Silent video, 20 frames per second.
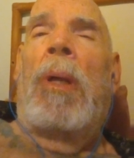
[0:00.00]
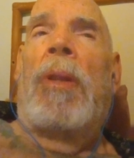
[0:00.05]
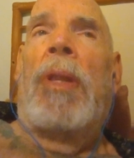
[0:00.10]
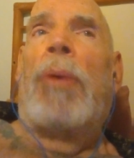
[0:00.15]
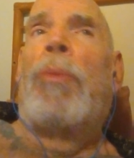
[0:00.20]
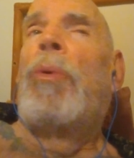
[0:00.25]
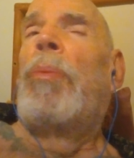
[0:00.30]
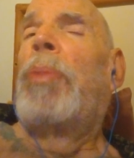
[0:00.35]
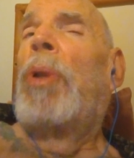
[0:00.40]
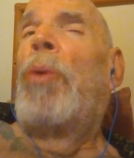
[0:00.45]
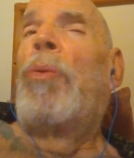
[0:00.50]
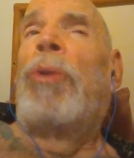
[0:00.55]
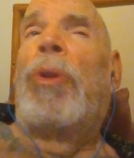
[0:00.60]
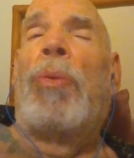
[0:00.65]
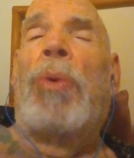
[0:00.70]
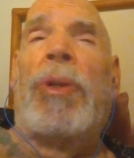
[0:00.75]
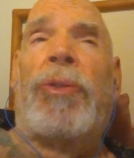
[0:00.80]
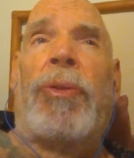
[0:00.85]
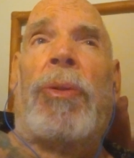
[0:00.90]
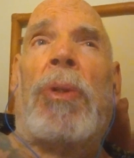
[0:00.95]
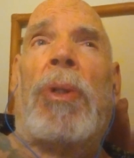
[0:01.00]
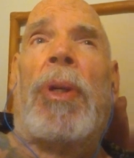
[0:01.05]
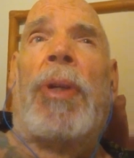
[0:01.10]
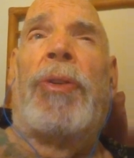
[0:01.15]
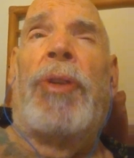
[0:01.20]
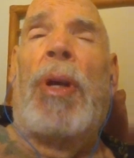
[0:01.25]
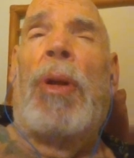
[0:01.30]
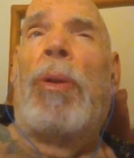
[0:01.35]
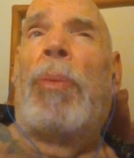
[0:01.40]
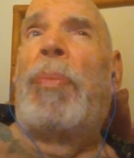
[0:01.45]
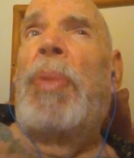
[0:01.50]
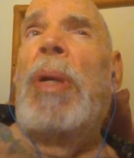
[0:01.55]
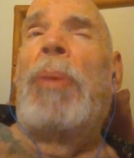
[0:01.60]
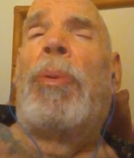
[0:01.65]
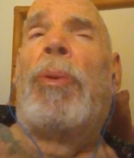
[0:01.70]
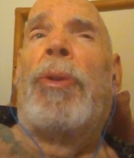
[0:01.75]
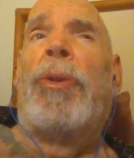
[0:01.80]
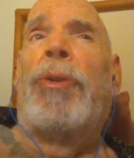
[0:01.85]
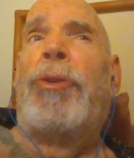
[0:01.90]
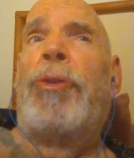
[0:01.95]
that were blowing the whistle and telling
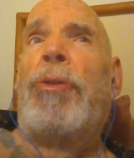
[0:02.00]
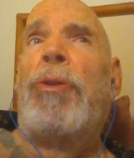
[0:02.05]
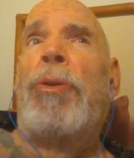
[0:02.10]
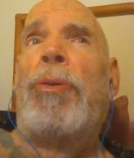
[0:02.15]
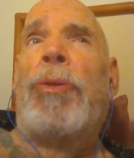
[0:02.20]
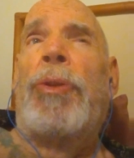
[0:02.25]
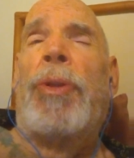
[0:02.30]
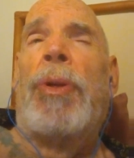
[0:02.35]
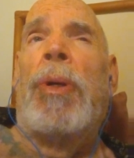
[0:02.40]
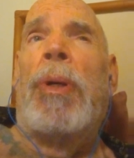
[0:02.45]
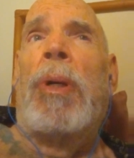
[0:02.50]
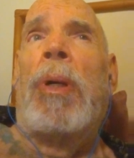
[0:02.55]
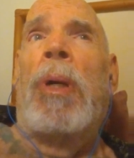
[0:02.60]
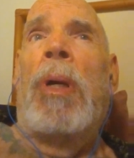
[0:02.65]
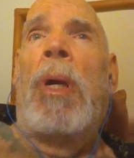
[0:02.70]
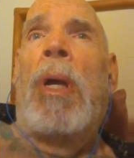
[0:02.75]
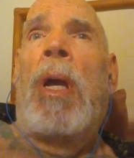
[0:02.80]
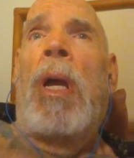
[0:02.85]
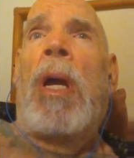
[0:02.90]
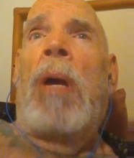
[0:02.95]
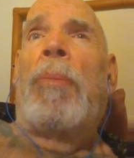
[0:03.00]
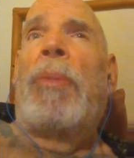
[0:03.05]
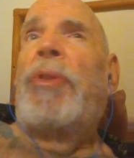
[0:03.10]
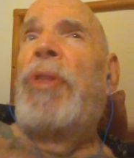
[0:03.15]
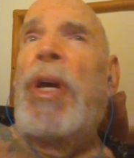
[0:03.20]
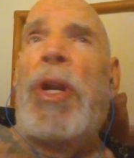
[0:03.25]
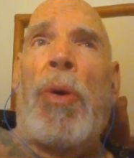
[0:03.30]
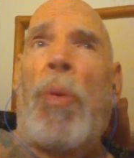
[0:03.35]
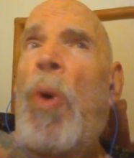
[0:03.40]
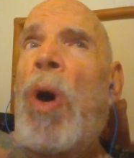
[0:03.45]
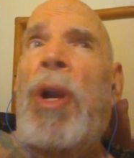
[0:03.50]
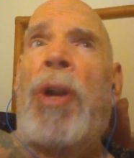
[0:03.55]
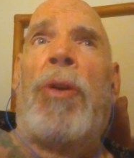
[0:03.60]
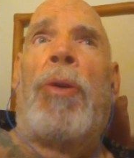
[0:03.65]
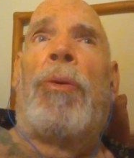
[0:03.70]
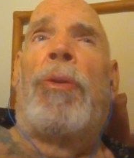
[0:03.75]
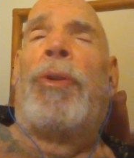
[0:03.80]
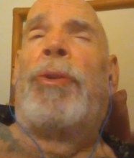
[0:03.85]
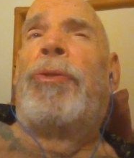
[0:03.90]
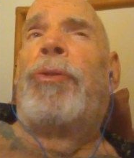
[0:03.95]
people the truth. But they don't want
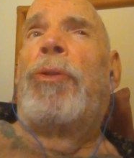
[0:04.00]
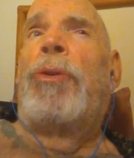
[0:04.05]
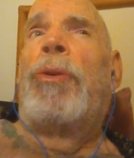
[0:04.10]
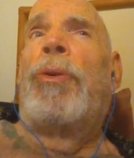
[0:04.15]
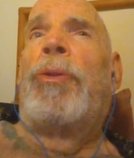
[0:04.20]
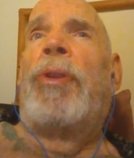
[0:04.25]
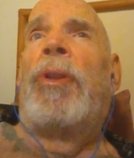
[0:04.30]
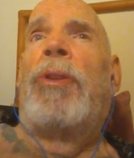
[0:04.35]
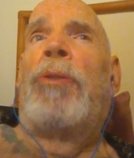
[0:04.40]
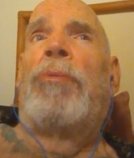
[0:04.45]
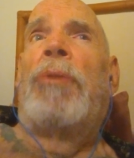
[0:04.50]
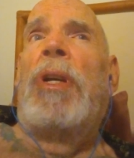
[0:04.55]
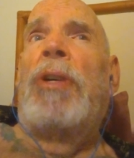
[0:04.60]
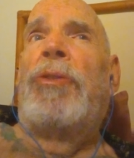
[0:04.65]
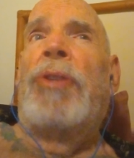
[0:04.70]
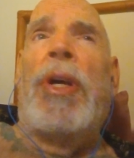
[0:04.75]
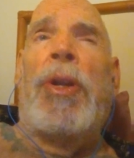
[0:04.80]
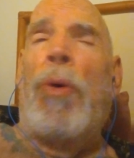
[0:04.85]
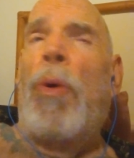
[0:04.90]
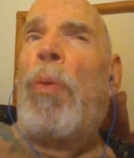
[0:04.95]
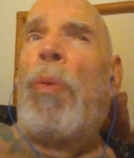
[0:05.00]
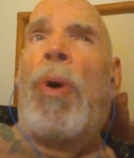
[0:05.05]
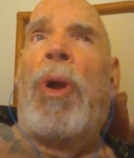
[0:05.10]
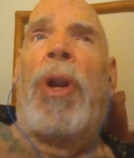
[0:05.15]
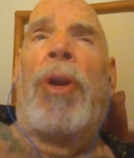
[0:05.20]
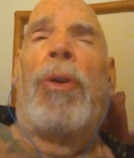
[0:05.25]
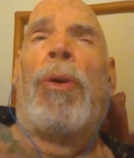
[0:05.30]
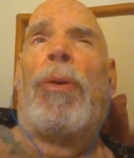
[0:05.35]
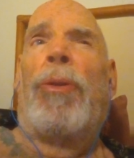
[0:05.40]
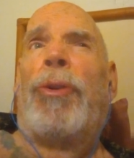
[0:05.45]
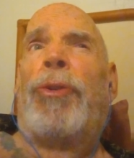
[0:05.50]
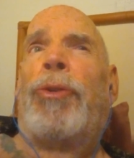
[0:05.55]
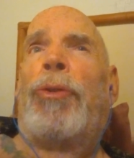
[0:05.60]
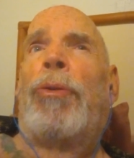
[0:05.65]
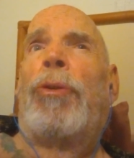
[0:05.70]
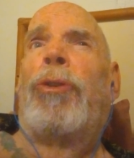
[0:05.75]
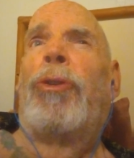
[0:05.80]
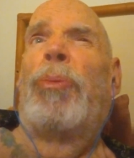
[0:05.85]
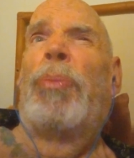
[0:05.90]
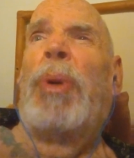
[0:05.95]
to know the truth. And the reason they don't want to know the
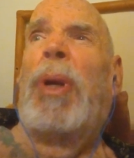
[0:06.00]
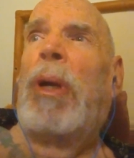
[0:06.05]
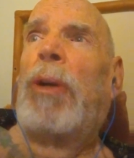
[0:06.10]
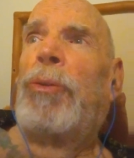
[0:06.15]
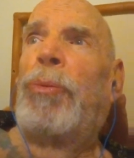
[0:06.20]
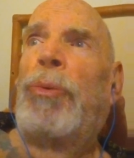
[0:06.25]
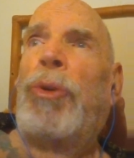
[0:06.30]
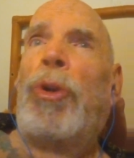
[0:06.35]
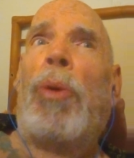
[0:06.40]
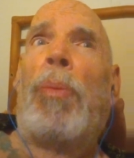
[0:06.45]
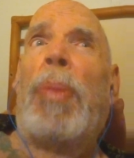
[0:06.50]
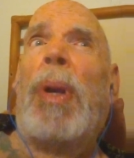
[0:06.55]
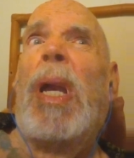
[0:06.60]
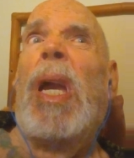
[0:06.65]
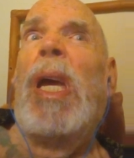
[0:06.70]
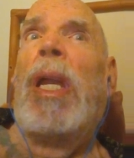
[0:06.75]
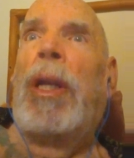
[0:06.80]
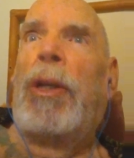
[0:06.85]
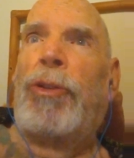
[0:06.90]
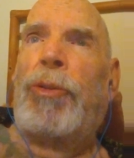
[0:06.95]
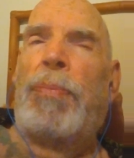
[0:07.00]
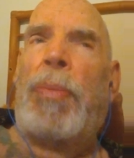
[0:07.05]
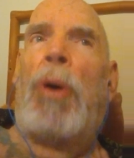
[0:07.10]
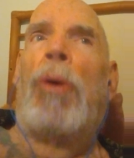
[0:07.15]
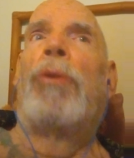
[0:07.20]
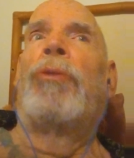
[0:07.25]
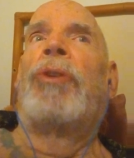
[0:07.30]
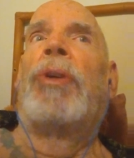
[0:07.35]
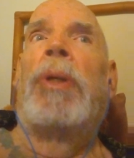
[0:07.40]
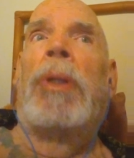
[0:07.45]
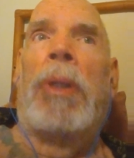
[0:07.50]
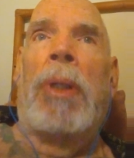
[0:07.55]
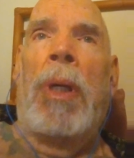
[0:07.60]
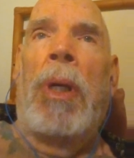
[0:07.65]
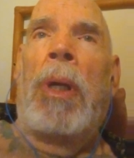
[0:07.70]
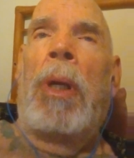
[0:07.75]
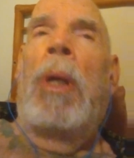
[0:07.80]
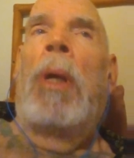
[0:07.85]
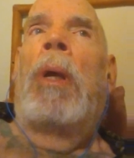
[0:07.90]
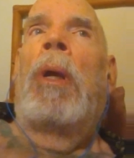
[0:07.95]
truth is because when you begin exposing
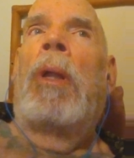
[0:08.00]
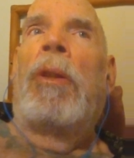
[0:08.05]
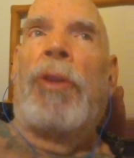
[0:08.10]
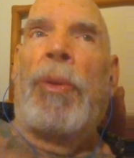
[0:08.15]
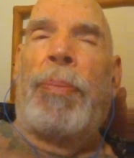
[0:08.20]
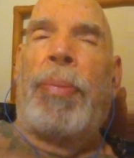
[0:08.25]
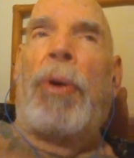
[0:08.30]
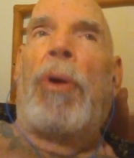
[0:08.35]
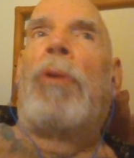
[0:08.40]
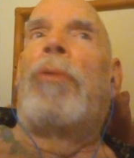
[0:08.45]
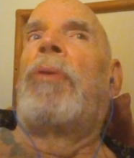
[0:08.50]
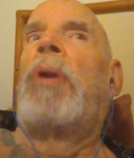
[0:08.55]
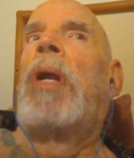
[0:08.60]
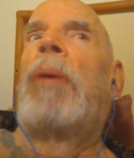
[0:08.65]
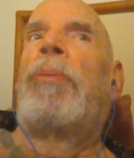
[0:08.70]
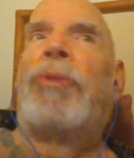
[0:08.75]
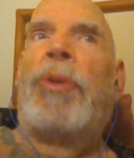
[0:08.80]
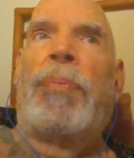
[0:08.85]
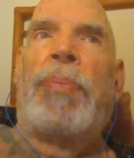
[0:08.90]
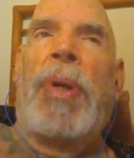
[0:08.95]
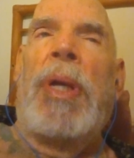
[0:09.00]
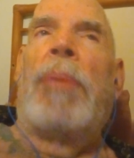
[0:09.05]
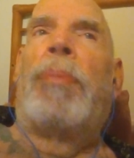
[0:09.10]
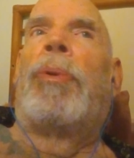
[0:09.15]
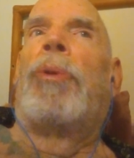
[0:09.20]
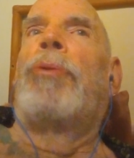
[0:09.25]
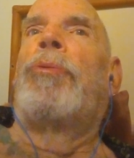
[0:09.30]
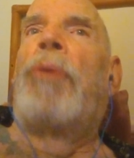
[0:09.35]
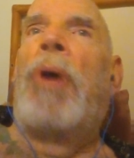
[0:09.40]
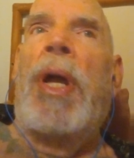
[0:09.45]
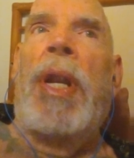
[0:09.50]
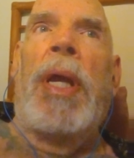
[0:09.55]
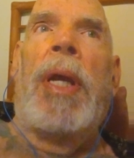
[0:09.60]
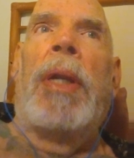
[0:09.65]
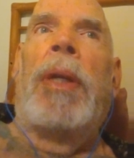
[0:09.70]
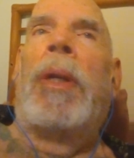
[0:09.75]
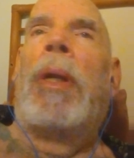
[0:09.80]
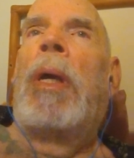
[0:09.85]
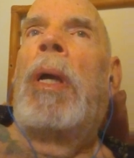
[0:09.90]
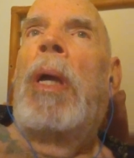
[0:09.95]
the programs that people are
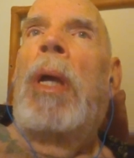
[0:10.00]
running,